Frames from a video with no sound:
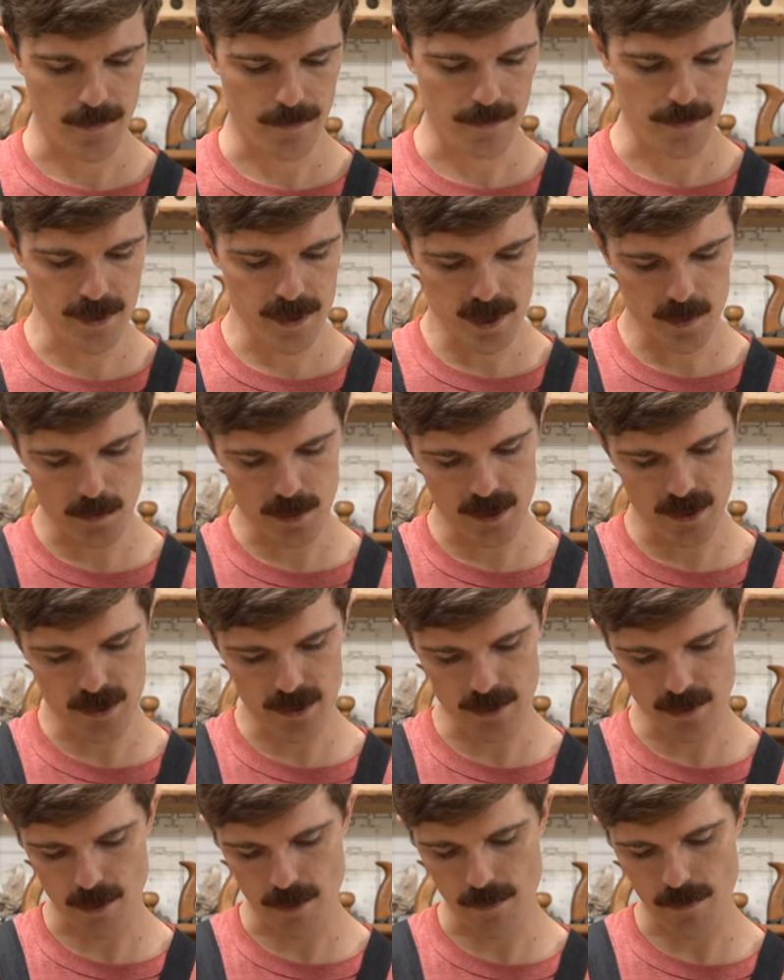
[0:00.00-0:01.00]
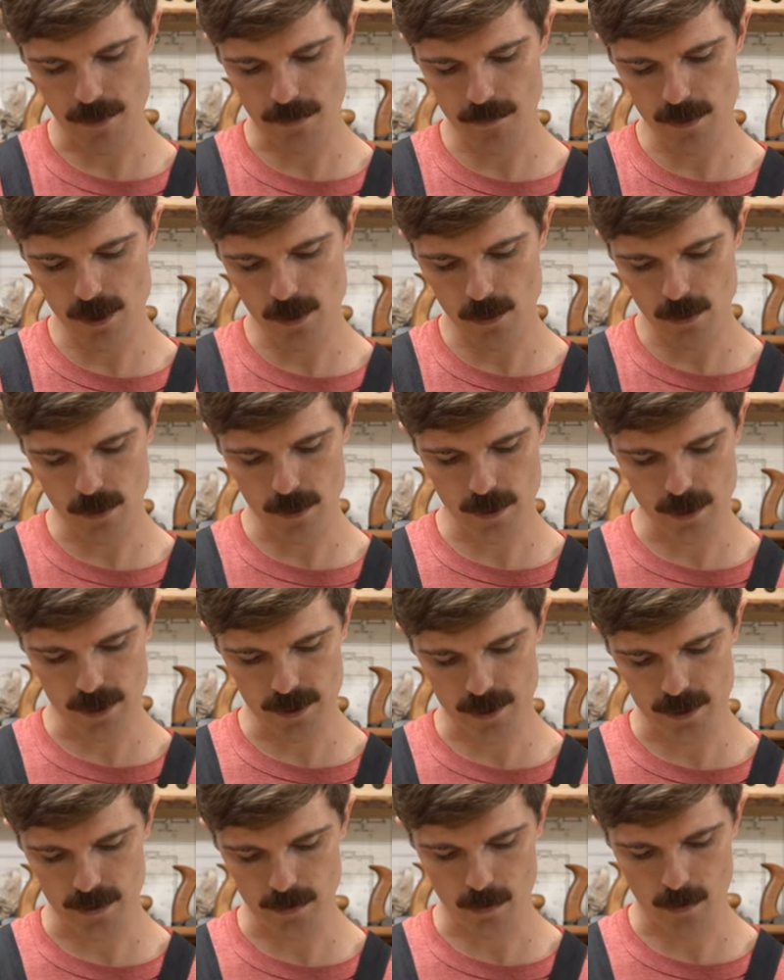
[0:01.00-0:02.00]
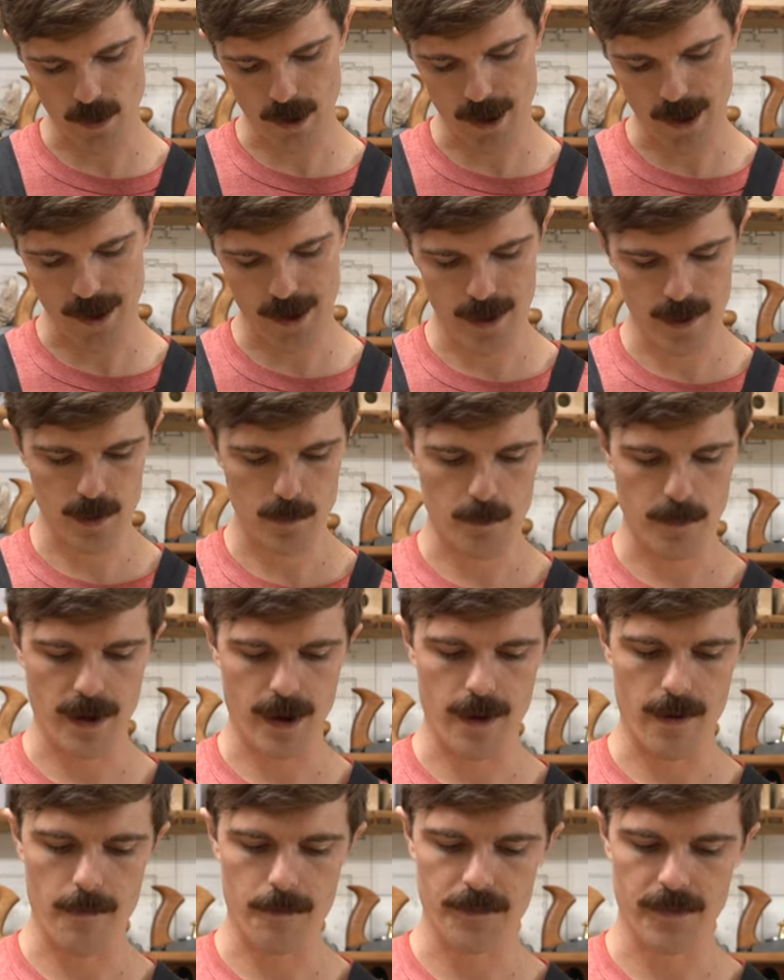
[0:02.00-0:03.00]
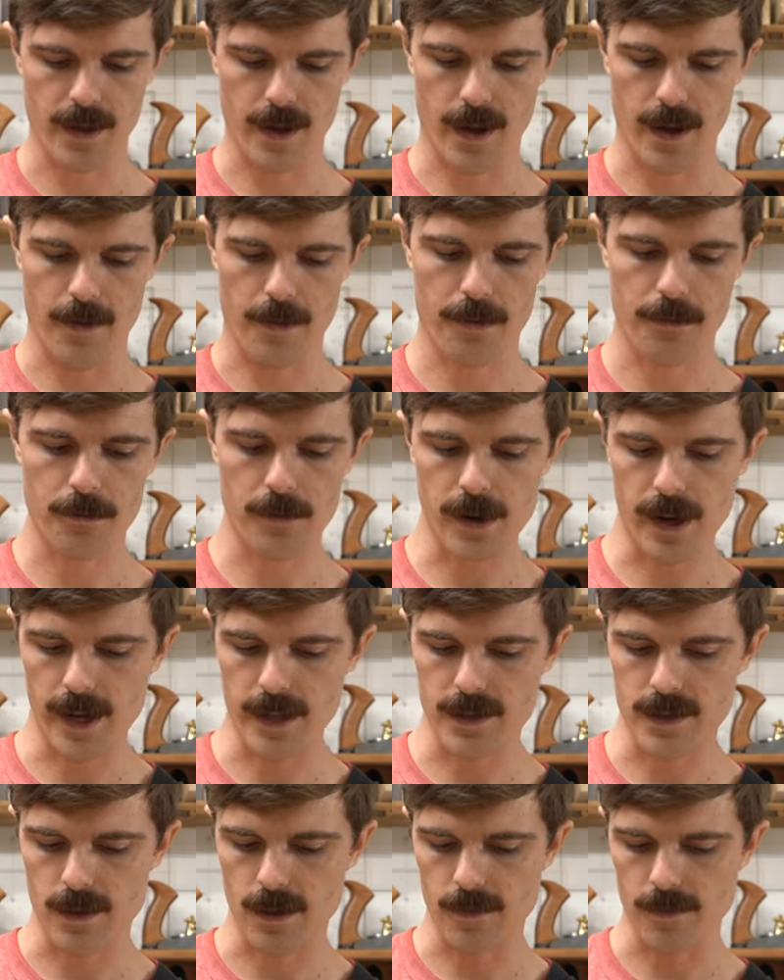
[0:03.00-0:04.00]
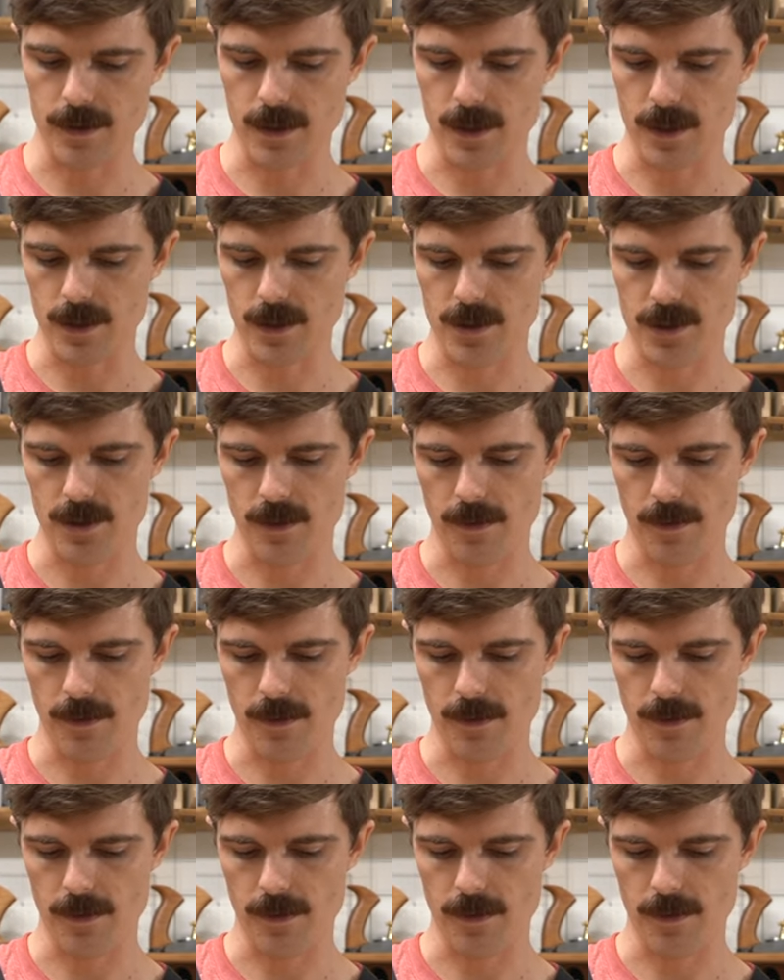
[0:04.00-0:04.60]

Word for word: These pieces are 3/4 inches wide by 3/8 of an inch